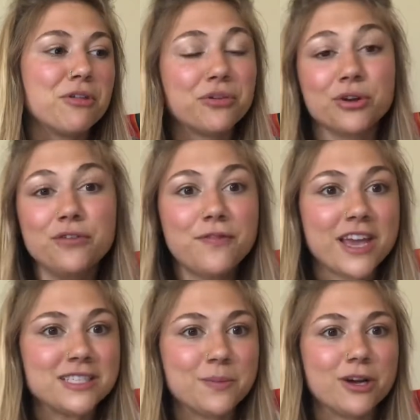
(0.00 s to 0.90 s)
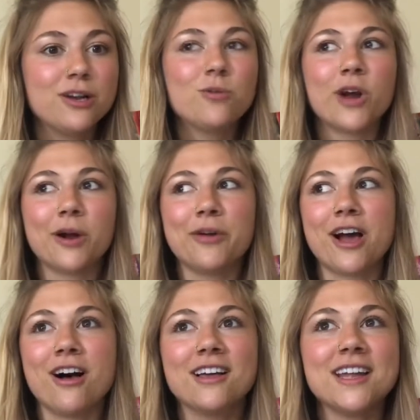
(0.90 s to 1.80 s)
through Facebook, where we
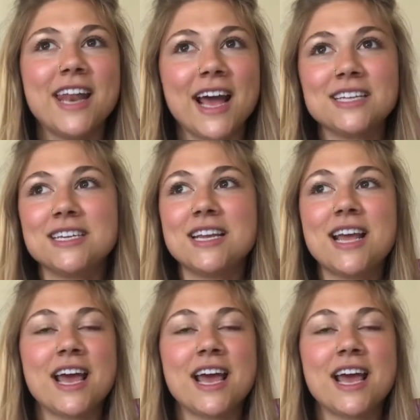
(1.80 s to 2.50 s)
all connected